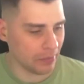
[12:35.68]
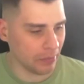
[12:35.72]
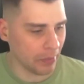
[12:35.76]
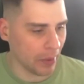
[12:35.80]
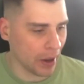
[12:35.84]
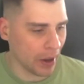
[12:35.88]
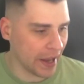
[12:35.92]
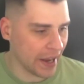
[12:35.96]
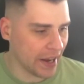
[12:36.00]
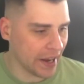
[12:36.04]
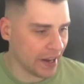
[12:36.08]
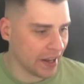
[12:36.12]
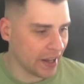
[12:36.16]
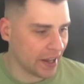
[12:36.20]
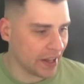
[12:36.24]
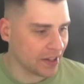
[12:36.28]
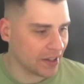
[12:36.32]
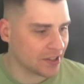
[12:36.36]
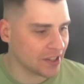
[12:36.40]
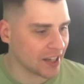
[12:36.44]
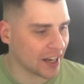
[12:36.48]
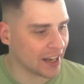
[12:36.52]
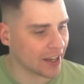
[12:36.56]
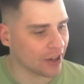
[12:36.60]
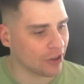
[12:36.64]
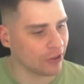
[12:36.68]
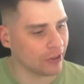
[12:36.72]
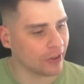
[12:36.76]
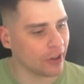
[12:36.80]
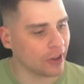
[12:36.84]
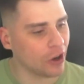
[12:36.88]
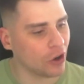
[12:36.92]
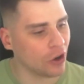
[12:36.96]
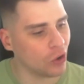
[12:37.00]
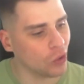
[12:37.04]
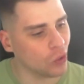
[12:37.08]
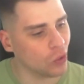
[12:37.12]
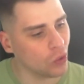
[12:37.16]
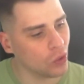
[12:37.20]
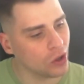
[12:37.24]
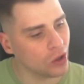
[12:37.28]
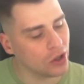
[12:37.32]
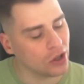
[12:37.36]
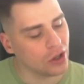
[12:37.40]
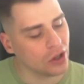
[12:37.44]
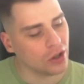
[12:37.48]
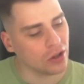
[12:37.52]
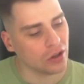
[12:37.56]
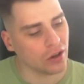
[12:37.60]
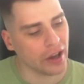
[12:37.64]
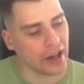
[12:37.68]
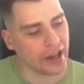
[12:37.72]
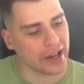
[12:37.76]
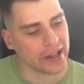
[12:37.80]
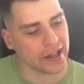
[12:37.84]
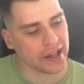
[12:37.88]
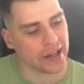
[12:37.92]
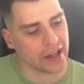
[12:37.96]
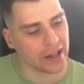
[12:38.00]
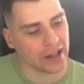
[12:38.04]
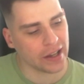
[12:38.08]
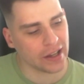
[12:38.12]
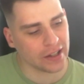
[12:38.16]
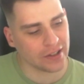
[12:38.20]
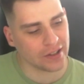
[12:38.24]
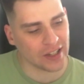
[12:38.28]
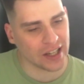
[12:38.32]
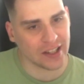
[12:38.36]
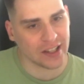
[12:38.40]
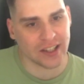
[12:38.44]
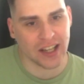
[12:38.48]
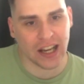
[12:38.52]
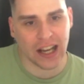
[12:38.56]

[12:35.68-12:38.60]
My take on the whole data